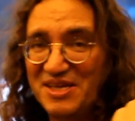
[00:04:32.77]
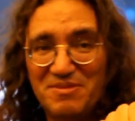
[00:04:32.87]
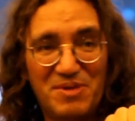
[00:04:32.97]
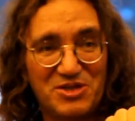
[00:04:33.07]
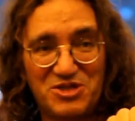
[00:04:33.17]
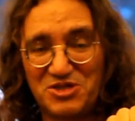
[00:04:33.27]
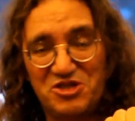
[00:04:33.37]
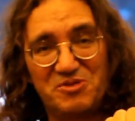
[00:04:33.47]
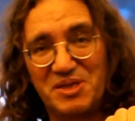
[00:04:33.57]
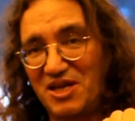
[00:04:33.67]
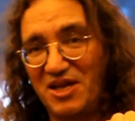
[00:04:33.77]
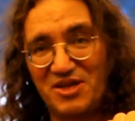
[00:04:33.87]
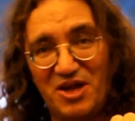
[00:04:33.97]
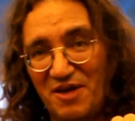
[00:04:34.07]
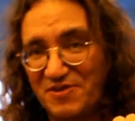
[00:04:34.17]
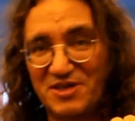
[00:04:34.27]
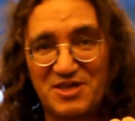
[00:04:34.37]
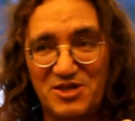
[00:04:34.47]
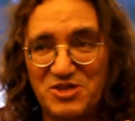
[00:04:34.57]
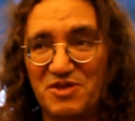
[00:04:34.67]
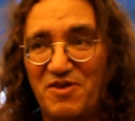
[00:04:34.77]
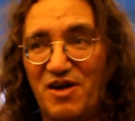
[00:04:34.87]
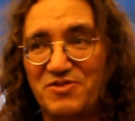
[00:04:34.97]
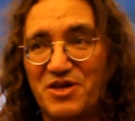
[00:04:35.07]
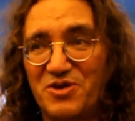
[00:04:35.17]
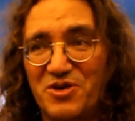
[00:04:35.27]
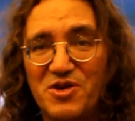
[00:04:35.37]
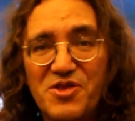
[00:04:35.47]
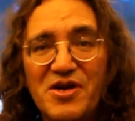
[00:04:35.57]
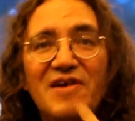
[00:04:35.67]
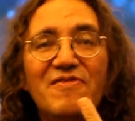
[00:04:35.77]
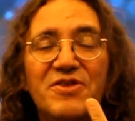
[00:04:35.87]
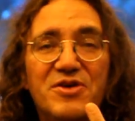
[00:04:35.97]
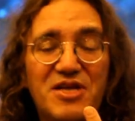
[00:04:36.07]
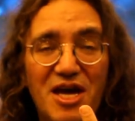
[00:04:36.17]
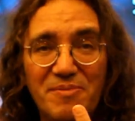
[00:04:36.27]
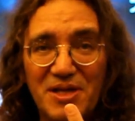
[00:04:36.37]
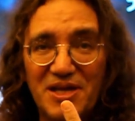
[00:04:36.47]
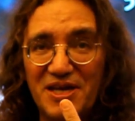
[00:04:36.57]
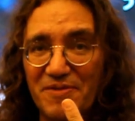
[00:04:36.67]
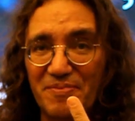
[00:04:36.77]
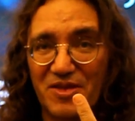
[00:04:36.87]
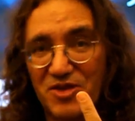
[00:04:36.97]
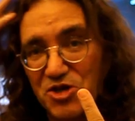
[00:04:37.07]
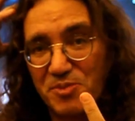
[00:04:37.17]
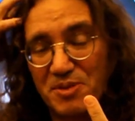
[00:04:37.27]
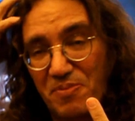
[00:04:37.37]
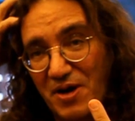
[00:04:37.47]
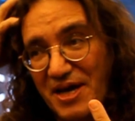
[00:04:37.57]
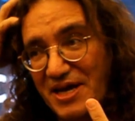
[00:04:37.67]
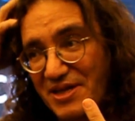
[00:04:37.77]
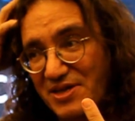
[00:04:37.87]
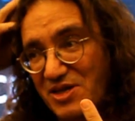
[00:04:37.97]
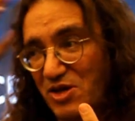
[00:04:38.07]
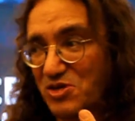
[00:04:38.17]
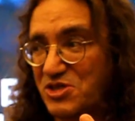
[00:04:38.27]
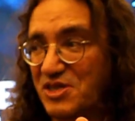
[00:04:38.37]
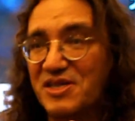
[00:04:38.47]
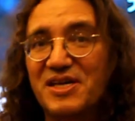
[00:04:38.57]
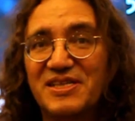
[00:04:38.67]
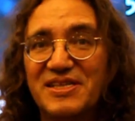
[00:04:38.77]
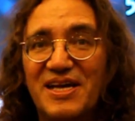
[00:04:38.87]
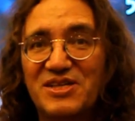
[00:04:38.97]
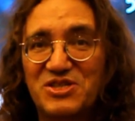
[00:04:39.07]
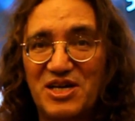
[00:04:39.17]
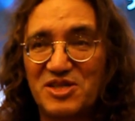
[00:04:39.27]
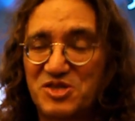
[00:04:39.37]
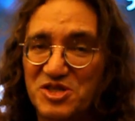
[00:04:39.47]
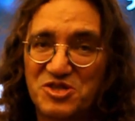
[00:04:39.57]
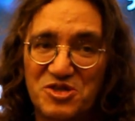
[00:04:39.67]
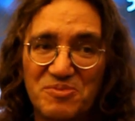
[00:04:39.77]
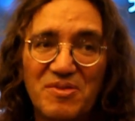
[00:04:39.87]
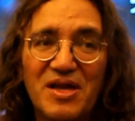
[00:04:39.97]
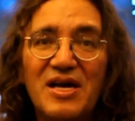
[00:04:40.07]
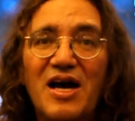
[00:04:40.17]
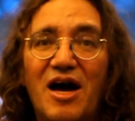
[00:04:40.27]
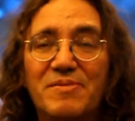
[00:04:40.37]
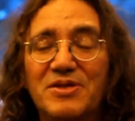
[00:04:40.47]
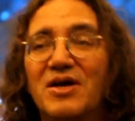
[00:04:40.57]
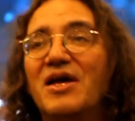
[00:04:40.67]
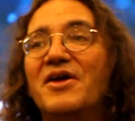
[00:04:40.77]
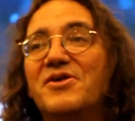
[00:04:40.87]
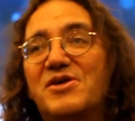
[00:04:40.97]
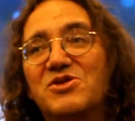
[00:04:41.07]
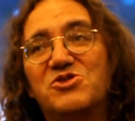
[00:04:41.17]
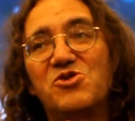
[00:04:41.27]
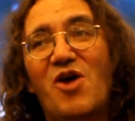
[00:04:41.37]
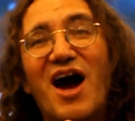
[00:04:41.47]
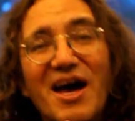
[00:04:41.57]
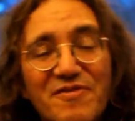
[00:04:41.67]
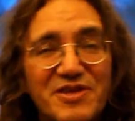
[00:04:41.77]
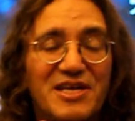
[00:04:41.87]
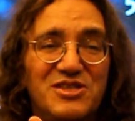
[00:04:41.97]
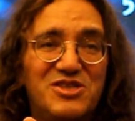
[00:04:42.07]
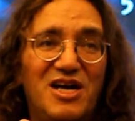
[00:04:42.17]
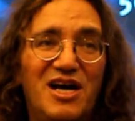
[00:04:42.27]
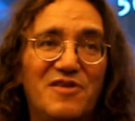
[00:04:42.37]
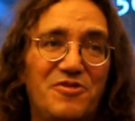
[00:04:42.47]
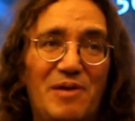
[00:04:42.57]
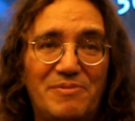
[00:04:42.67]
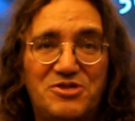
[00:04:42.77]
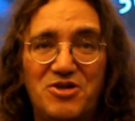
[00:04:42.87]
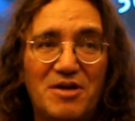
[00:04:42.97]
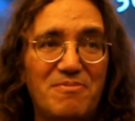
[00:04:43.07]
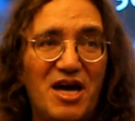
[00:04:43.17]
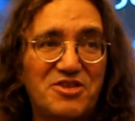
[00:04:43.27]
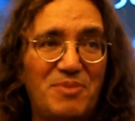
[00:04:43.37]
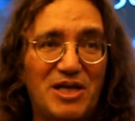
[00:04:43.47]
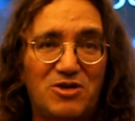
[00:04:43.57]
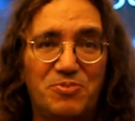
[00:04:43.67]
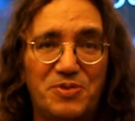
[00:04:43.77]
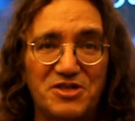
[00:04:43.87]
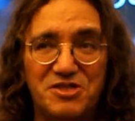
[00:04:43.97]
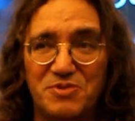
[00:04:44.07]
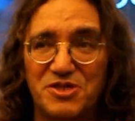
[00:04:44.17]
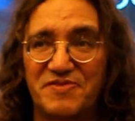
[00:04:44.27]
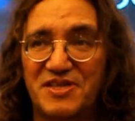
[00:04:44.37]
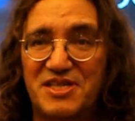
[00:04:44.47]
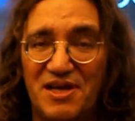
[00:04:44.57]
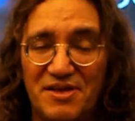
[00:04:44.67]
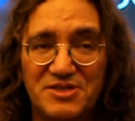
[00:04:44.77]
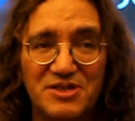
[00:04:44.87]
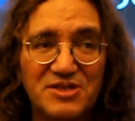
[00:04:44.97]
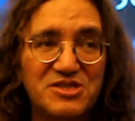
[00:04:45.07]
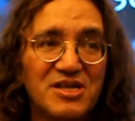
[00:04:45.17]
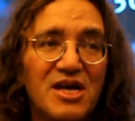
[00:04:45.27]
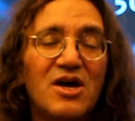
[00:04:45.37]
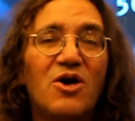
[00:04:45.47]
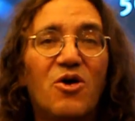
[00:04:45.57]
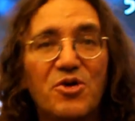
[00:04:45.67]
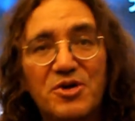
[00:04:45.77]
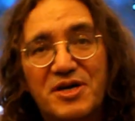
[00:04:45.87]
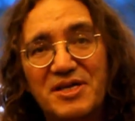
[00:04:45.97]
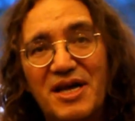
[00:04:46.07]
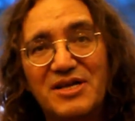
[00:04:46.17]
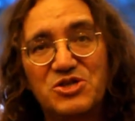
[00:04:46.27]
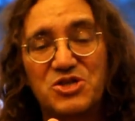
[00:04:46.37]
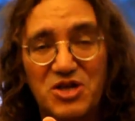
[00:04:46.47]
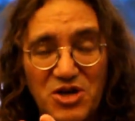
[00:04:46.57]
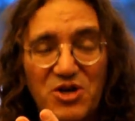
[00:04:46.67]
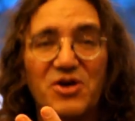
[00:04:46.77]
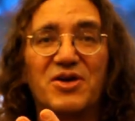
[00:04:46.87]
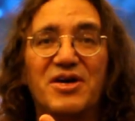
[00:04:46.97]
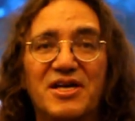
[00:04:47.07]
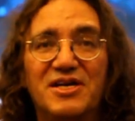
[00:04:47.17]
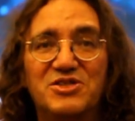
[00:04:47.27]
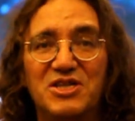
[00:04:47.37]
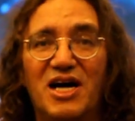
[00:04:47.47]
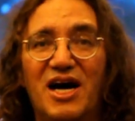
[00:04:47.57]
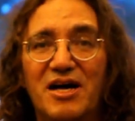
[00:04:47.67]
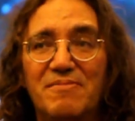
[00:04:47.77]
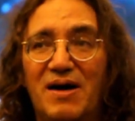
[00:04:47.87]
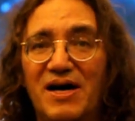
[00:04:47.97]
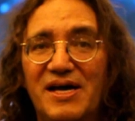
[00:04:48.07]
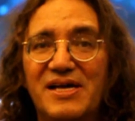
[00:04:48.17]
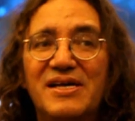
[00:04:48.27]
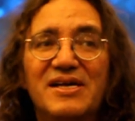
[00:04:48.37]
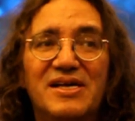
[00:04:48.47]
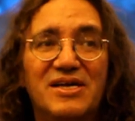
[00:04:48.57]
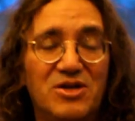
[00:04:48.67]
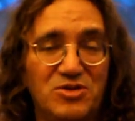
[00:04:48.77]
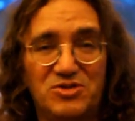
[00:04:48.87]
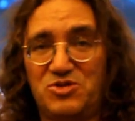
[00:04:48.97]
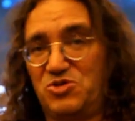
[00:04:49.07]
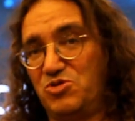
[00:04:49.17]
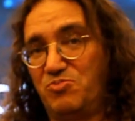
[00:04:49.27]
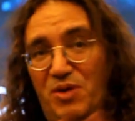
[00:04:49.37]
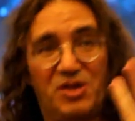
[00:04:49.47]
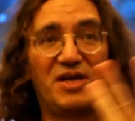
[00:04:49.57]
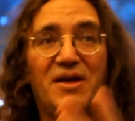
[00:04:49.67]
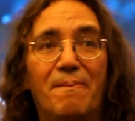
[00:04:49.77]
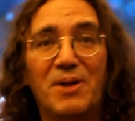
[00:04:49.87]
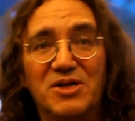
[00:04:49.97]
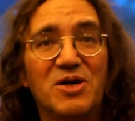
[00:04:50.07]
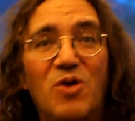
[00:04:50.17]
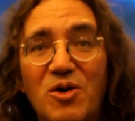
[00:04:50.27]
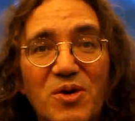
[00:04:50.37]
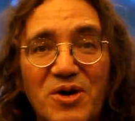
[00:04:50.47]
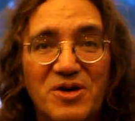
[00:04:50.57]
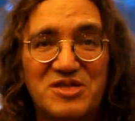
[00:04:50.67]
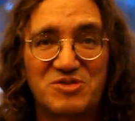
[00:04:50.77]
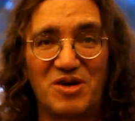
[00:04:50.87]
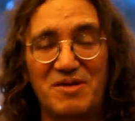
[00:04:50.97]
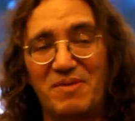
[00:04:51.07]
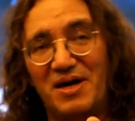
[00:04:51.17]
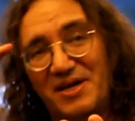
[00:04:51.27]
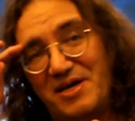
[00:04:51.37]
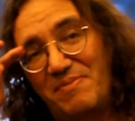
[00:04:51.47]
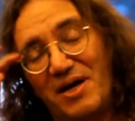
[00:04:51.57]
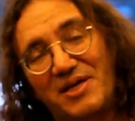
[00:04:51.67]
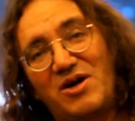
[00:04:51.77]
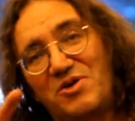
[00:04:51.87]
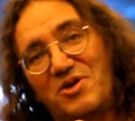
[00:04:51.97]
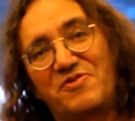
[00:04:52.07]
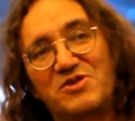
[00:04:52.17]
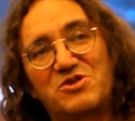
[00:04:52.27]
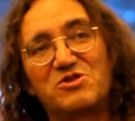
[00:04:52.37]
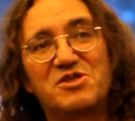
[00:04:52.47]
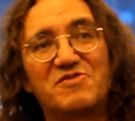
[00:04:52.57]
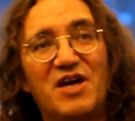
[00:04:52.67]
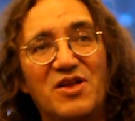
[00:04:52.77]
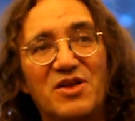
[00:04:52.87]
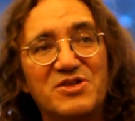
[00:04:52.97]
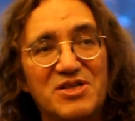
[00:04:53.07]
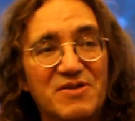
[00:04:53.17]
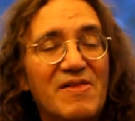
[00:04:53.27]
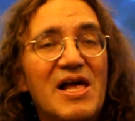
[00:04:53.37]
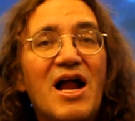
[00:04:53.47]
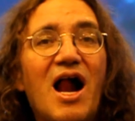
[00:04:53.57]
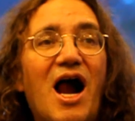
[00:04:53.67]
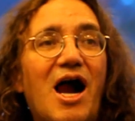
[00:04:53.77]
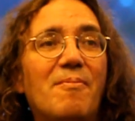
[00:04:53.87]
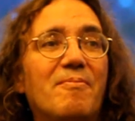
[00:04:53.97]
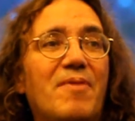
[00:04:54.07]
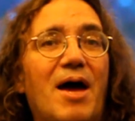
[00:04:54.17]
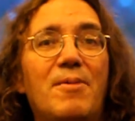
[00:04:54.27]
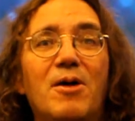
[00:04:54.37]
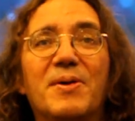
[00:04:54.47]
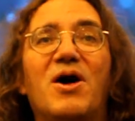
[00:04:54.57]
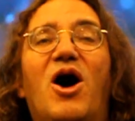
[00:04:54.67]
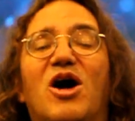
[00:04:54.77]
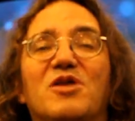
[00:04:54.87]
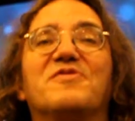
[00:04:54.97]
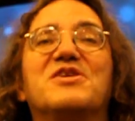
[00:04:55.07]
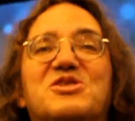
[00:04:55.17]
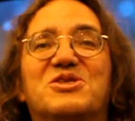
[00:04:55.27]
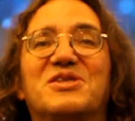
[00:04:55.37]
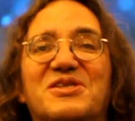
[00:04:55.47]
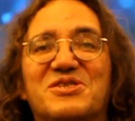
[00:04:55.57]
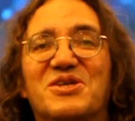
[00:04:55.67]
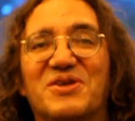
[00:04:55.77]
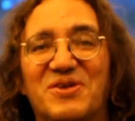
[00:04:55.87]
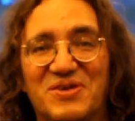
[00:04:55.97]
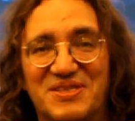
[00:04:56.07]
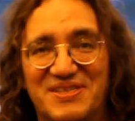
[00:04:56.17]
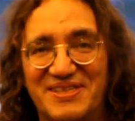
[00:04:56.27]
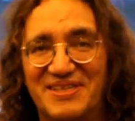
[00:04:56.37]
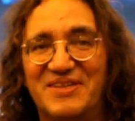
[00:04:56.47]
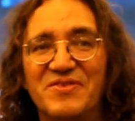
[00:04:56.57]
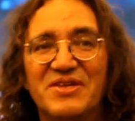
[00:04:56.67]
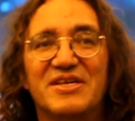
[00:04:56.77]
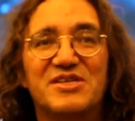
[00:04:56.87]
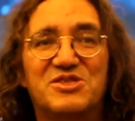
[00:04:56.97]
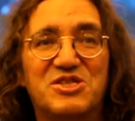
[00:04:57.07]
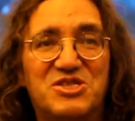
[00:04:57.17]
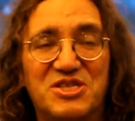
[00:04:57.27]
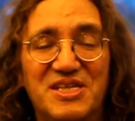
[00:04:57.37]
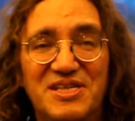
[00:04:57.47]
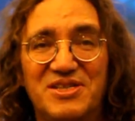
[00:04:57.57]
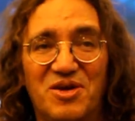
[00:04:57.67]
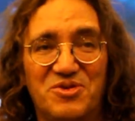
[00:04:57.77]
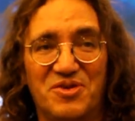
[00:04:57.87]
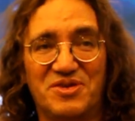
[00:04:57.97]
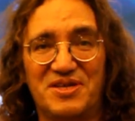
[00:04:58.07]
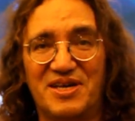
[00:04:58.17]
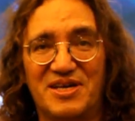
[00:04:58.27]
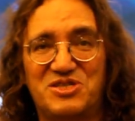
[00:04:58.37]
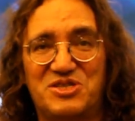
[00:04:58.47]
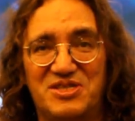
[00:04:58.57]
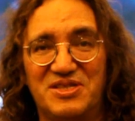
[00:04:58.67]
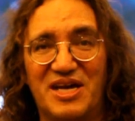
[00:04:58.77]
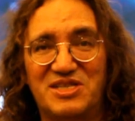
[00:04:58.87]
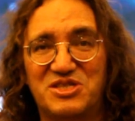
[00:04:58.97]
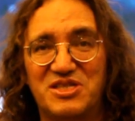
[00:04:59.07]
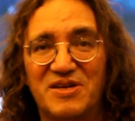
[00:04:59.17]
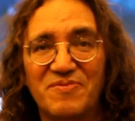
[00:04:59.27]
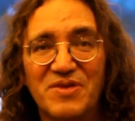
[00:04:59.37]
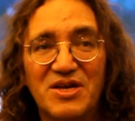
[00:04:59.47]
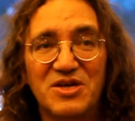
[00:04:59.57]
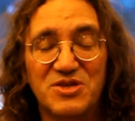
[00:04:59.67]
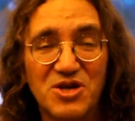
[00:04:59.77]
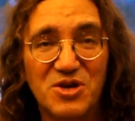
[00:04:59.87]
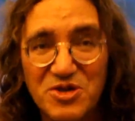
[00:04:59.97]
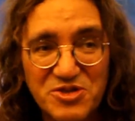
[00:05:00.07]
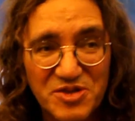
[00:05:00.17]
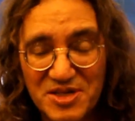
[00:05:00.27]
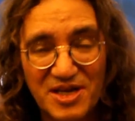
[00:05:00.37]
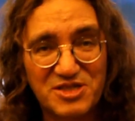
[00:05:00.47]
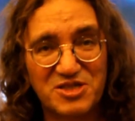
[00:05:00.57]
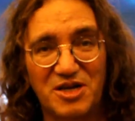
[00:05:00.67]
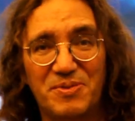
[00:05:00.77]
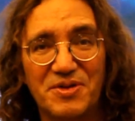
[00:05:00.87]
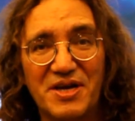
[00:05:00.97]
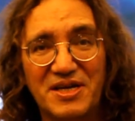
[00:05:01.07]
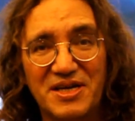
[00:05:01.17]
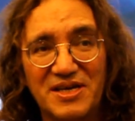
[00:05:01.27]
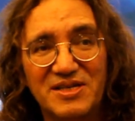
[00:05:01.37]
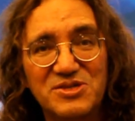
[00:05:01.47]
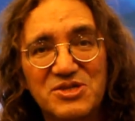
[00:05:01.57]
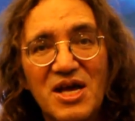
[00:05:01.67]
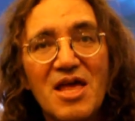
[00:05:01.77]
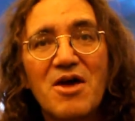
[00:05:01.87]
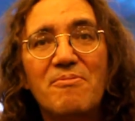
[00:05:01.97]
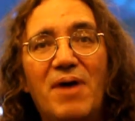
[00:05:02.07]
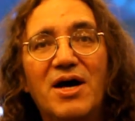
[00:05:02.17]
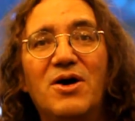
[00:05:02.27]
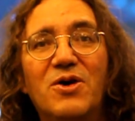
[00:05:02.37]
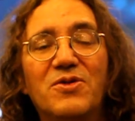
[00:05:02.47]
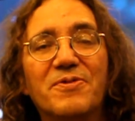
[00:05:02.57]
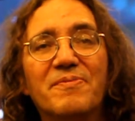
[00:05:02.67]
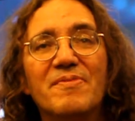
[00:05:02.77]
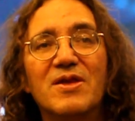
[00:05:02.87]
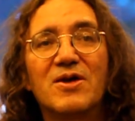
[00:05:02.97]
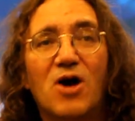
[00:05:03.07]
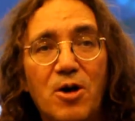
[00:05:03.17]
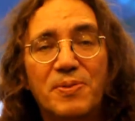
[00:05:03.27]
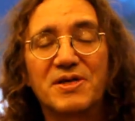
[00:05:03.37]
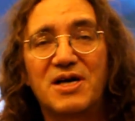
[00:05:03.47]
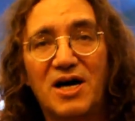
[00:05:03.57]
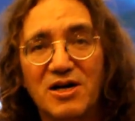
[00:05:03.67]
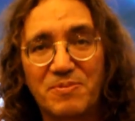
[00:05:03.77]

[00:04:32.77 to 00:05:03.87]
much as human life and intelligence evolved on Earth. You could emulate the human brain closely in an AGI system. I mean, you could derive an AGI from abstract mathematical principles of intelligence, or you can engineer an AGI by, you know, building building what works, right? By combining all different sorts of knowledge. And I'm I'm hoping all of these things are going to succeed, you know, during the next next years or the next couple decades. My own OpenCog